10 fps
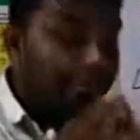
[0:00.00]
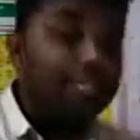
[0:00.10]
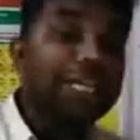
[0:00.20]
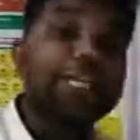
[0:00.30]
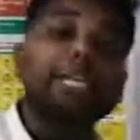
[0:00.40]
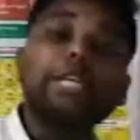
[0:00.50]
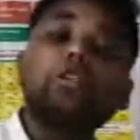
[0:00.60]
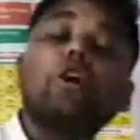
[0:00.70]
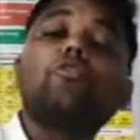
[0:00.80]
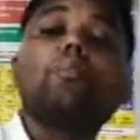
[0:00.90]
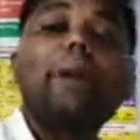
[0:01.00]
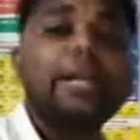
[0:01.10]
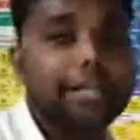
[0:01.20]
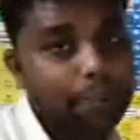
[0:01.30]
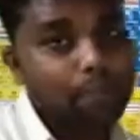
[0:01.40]
latent heat of
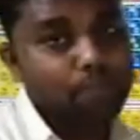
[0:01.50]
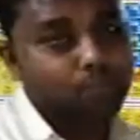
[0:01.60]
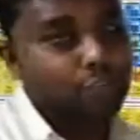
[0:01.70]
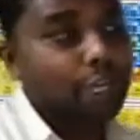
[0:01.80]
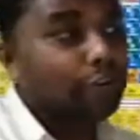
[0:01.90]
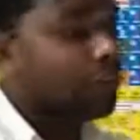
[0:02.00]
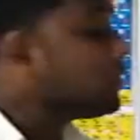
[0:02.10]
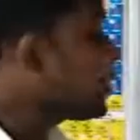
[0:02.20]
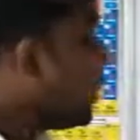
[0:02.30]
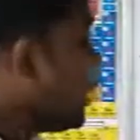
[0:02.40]
melting, in which